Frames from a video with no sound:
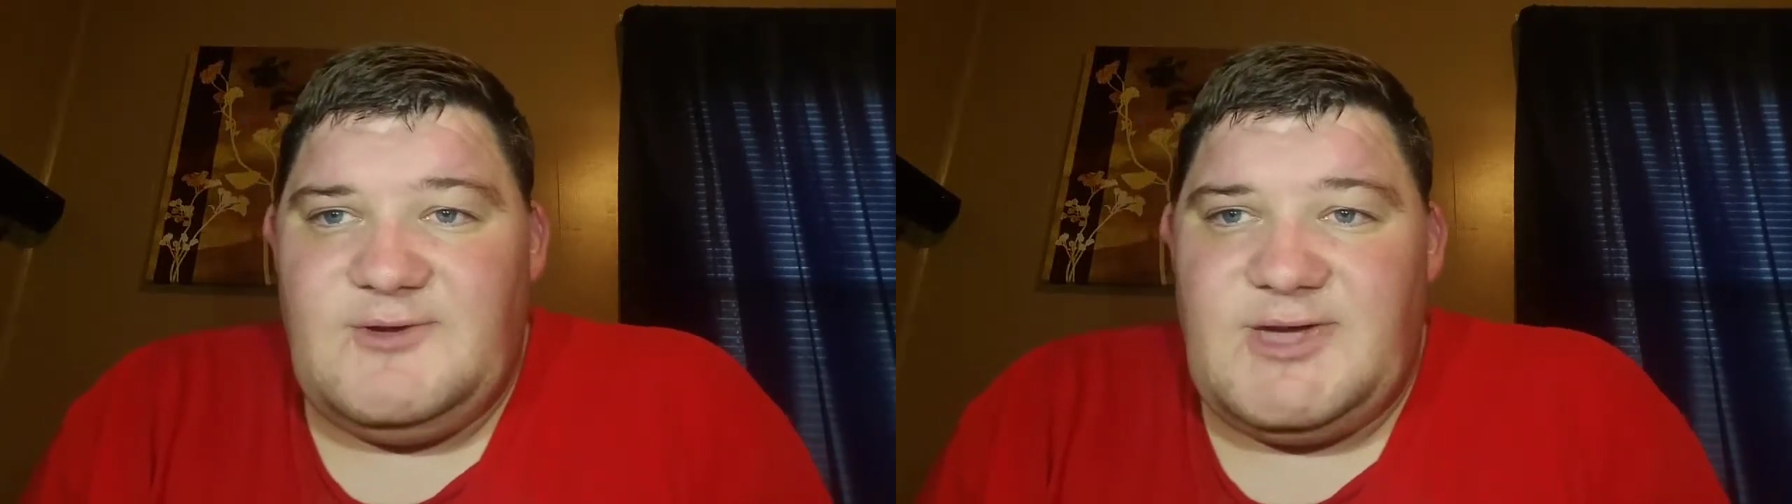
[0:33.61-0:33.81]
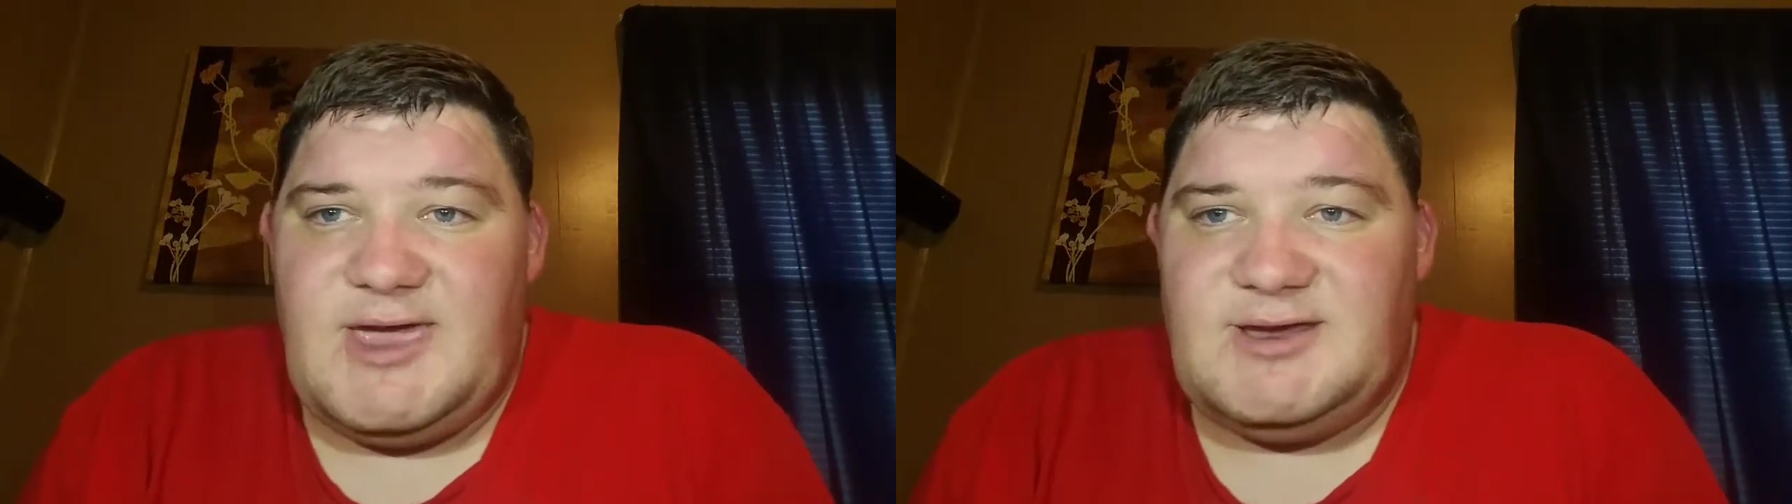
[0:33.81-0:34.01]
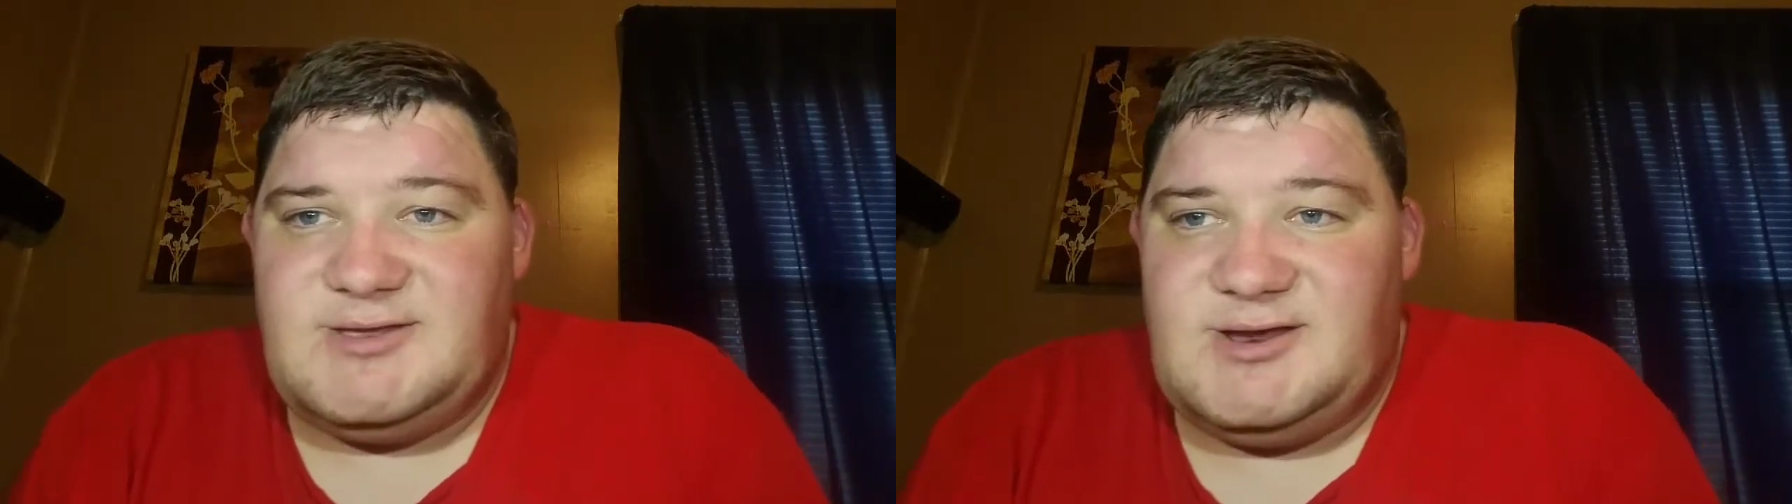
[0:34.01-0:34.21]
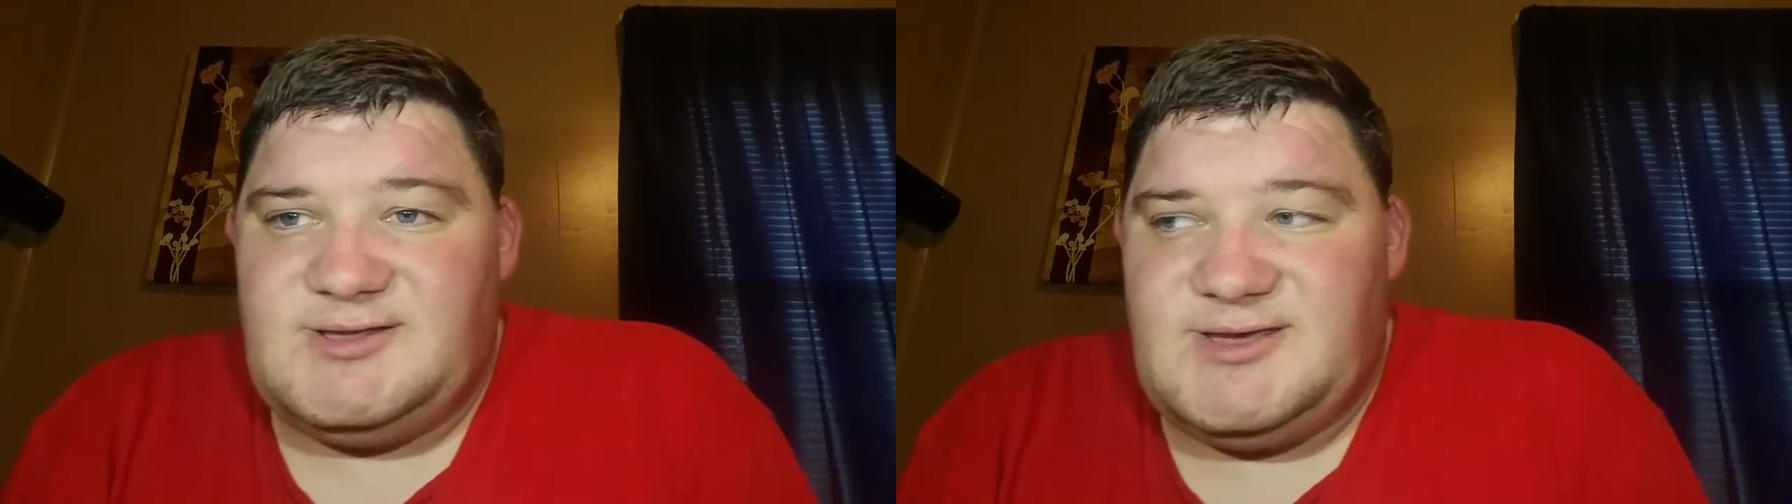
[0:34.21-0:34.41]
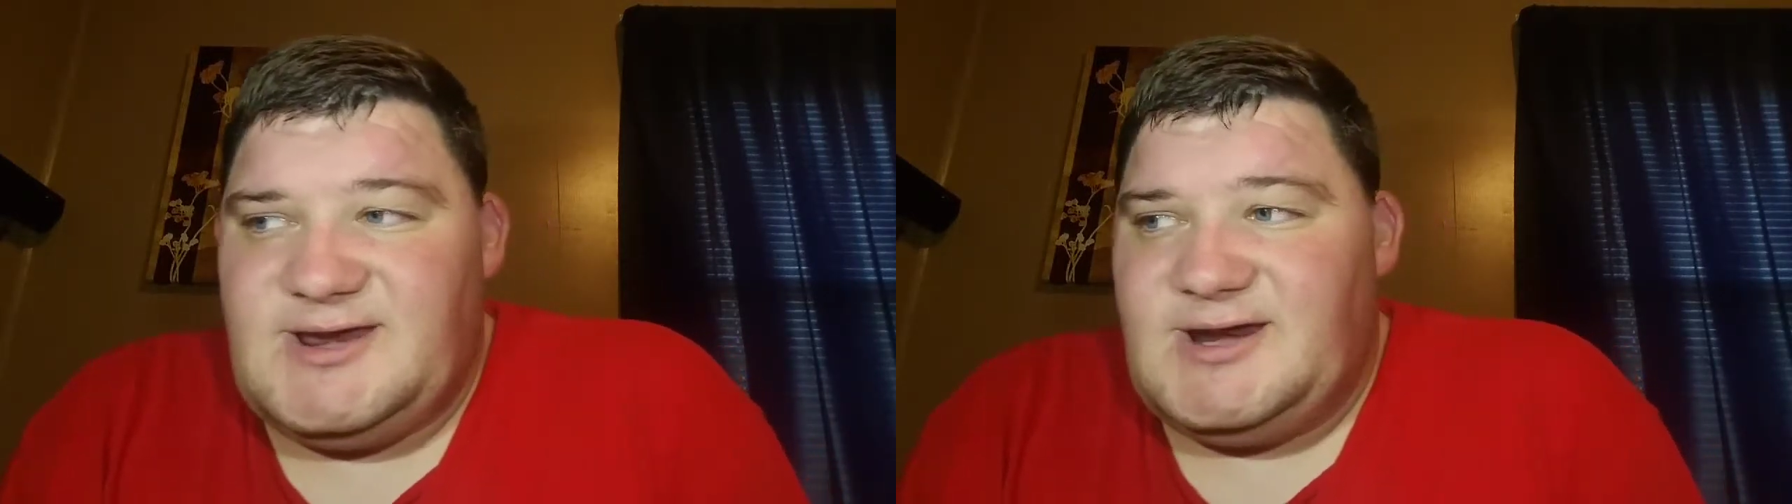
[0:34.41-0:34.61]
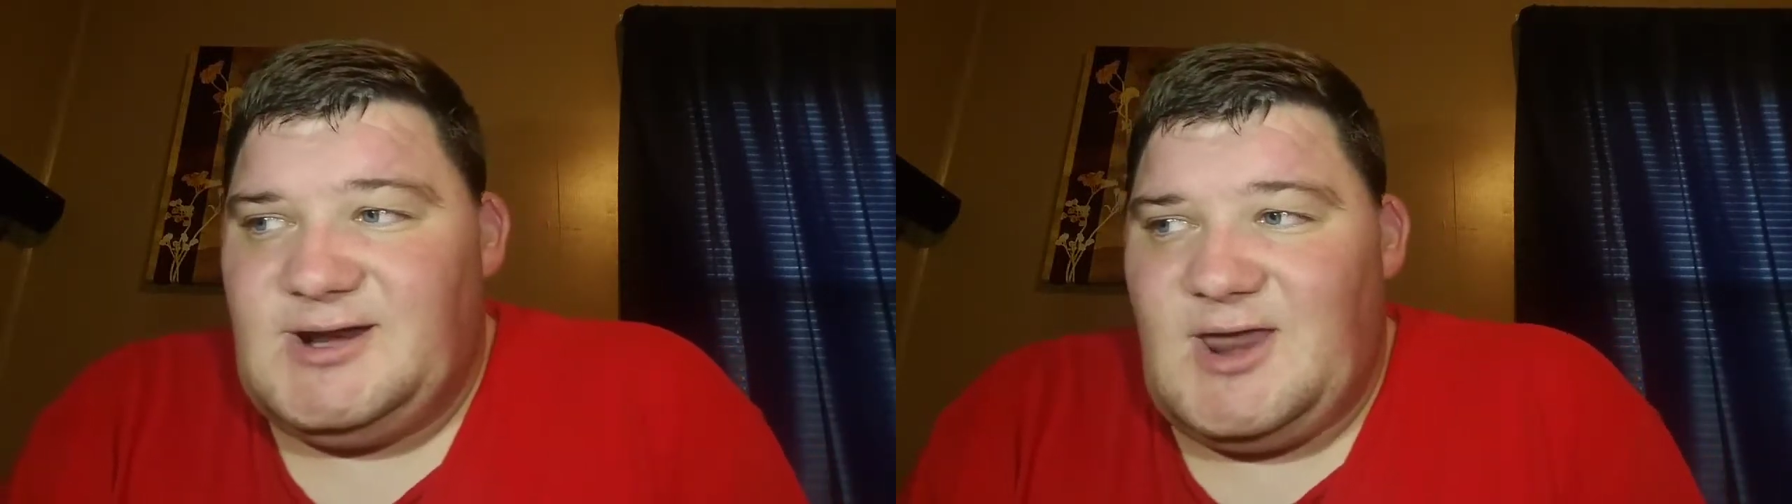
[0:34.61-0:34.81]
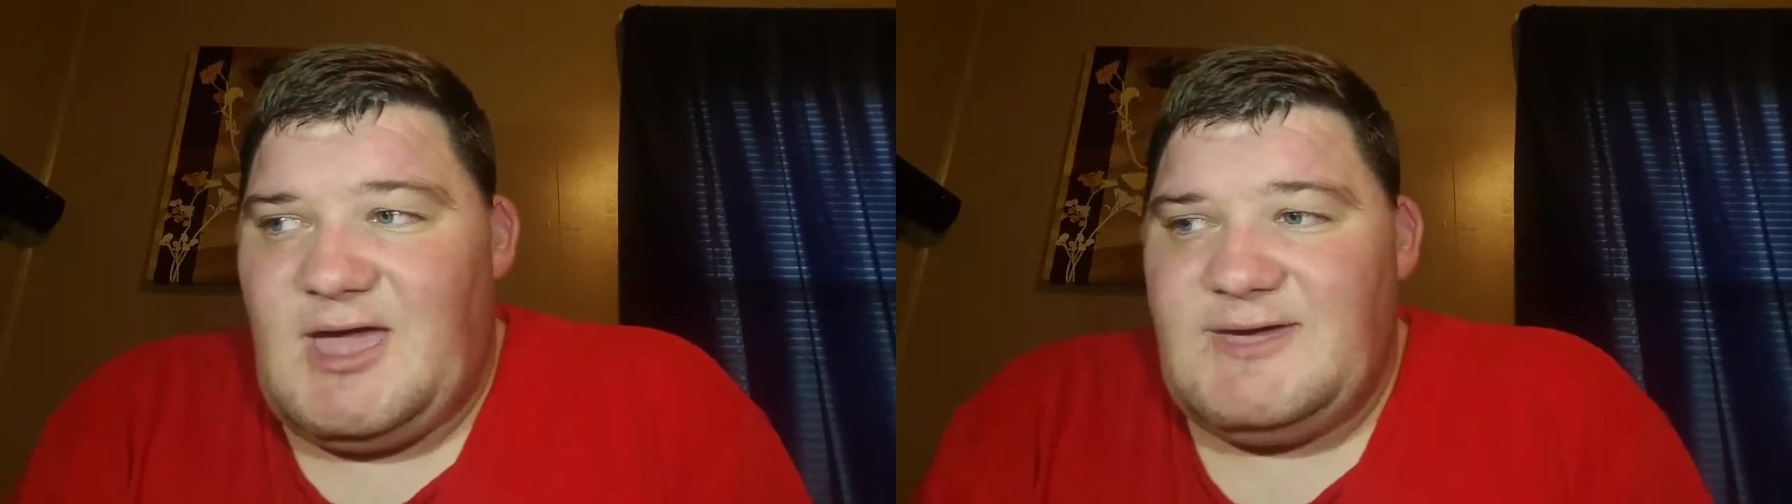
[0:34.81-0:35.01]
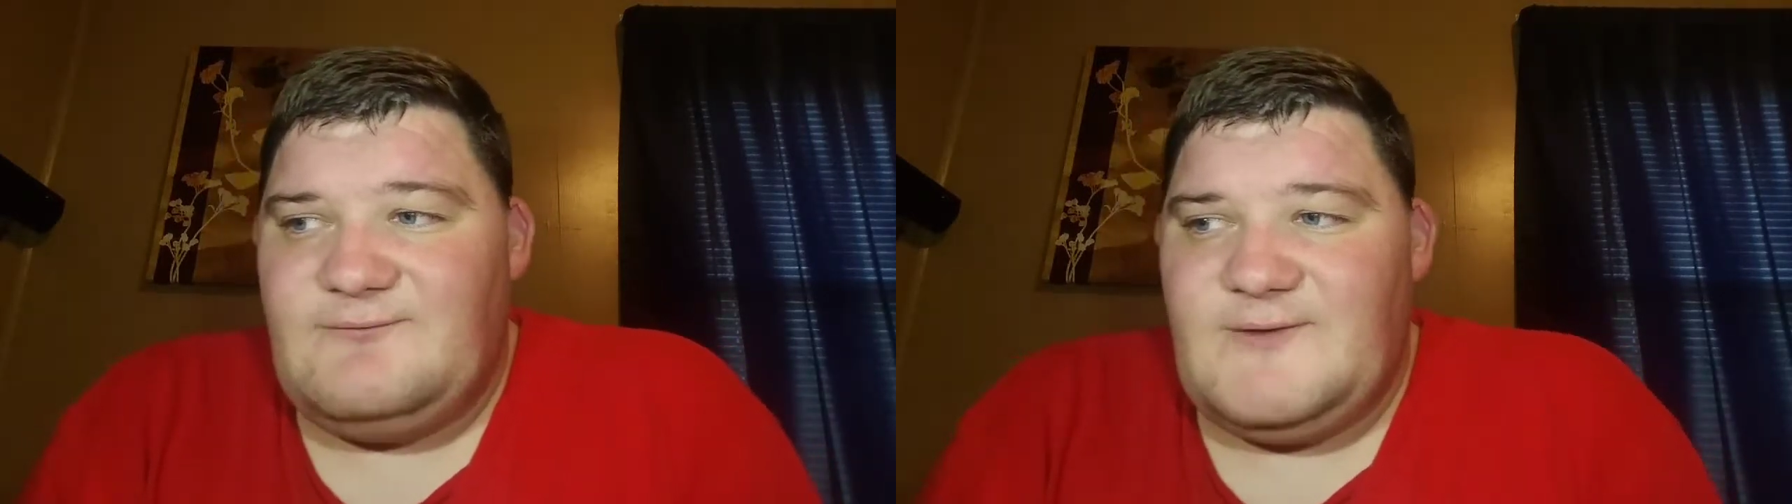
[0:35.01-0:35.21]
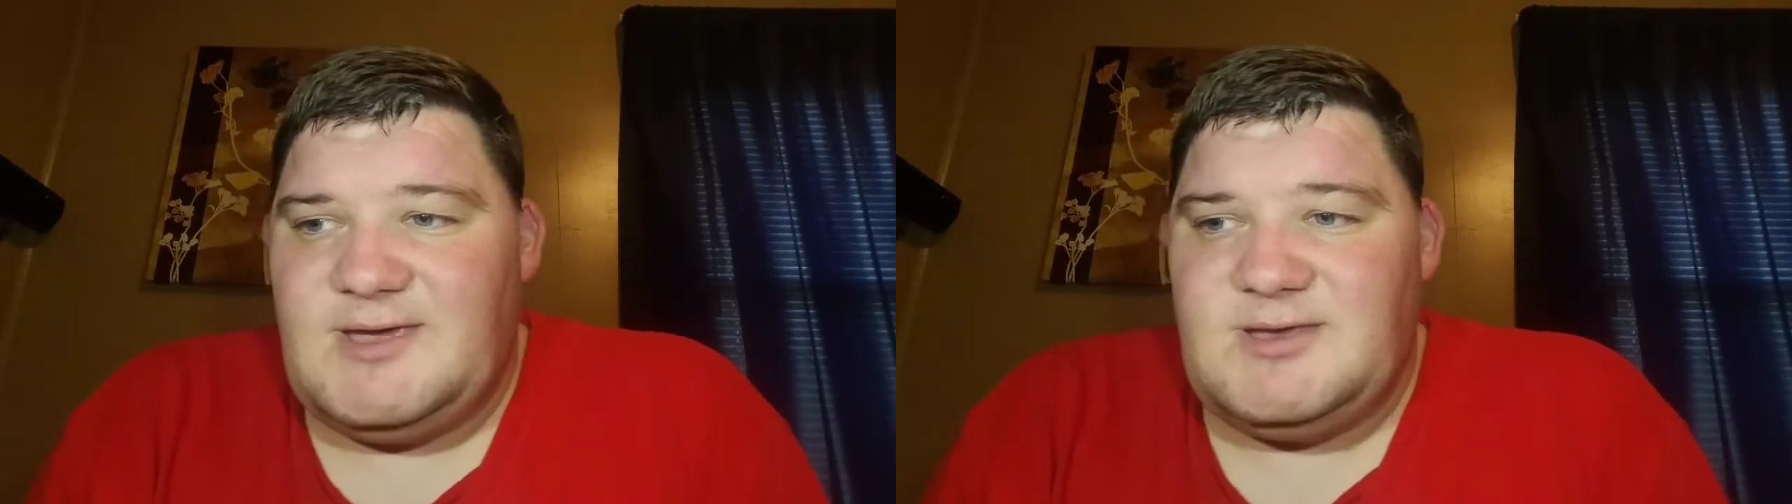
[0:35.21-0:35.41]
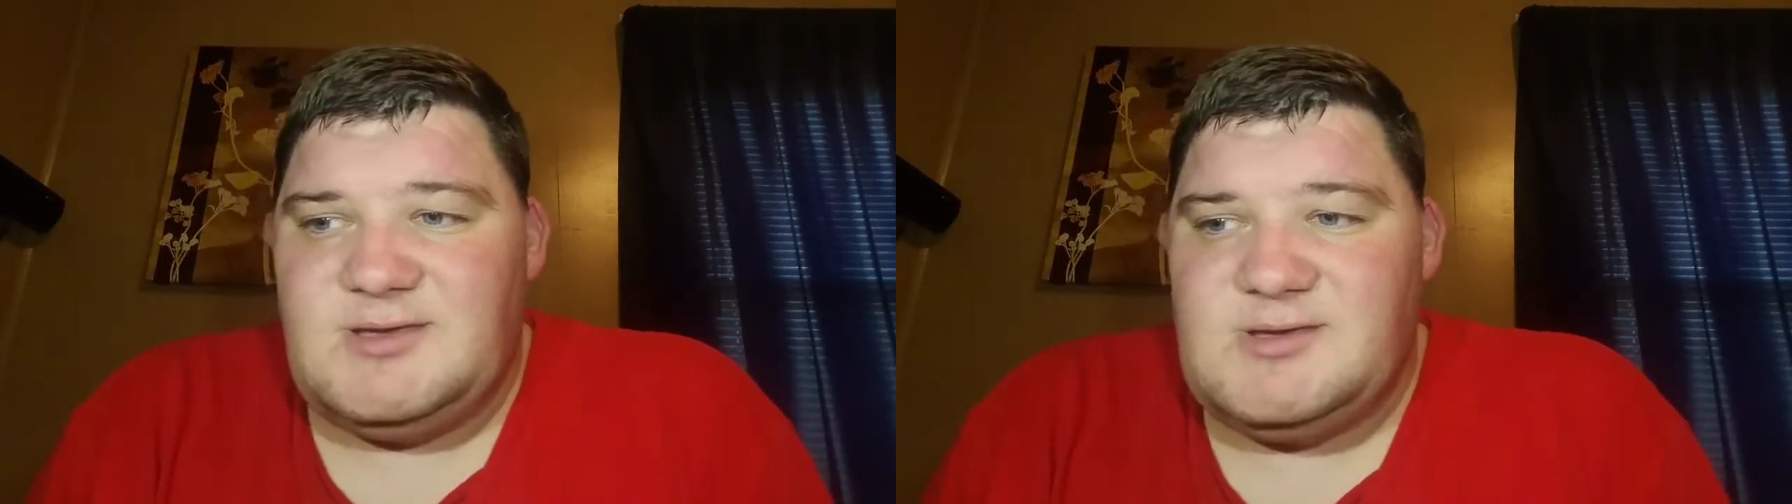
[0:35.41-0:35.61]
you can't succeed in life.
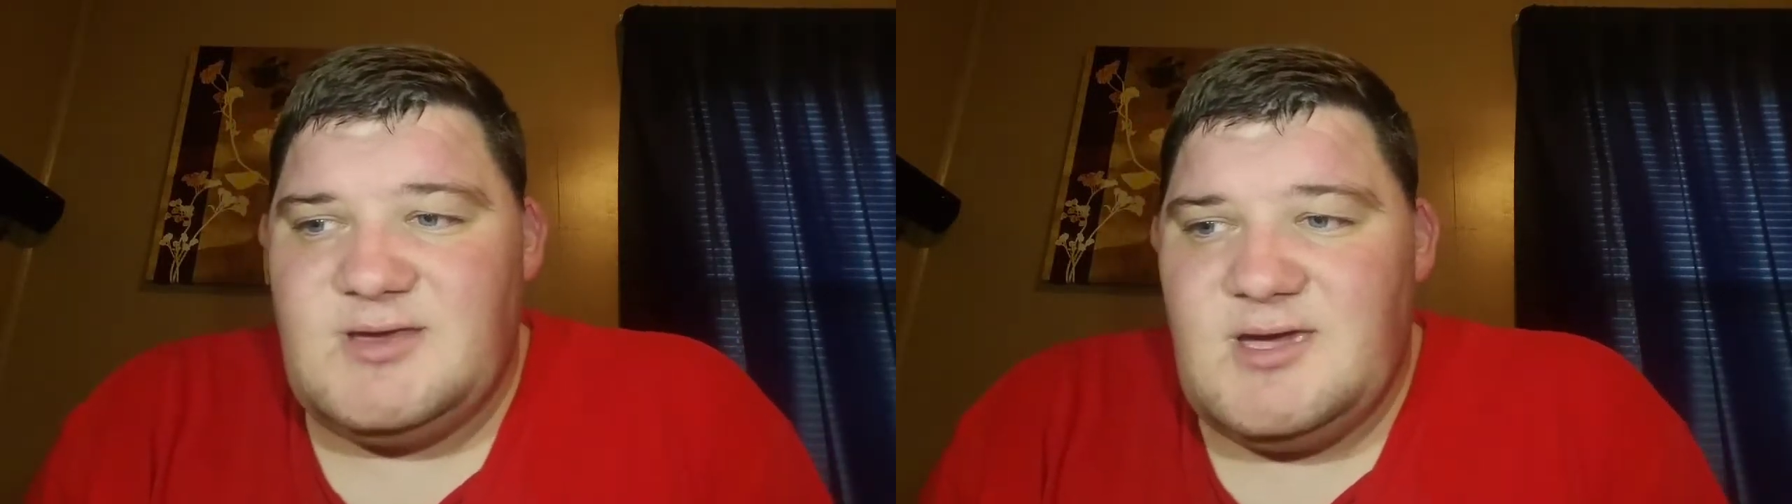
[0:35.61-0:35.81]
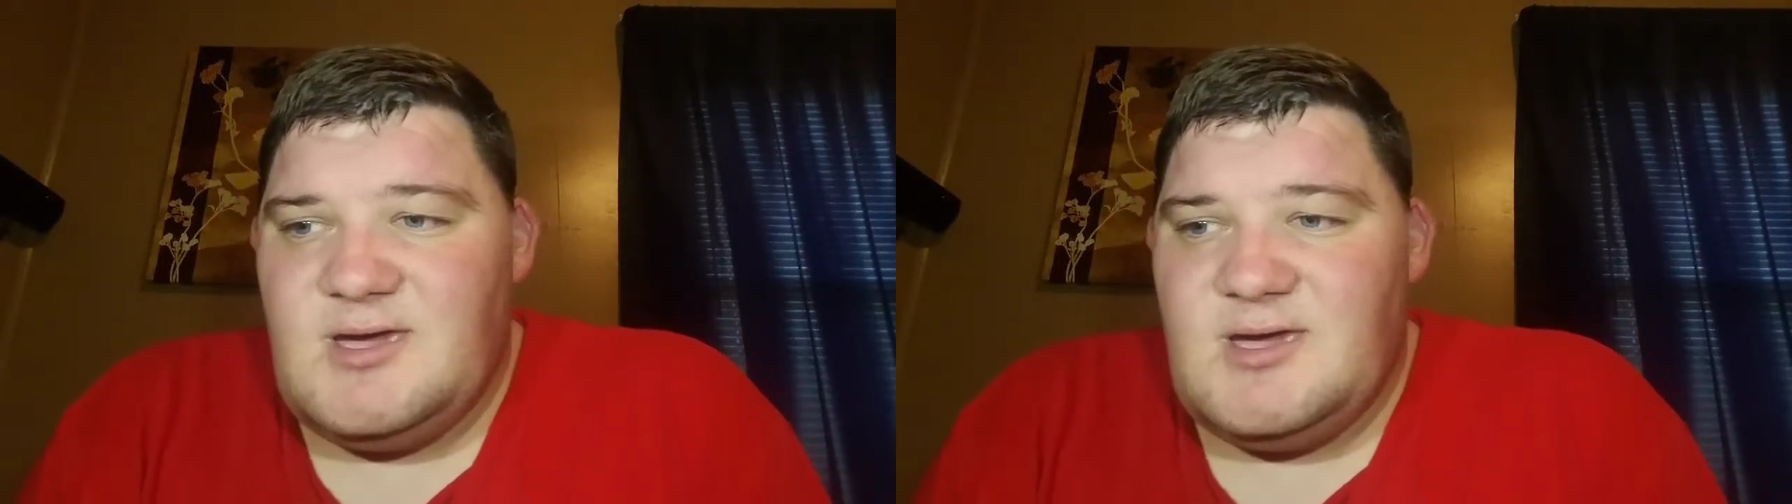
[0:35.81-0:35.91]
And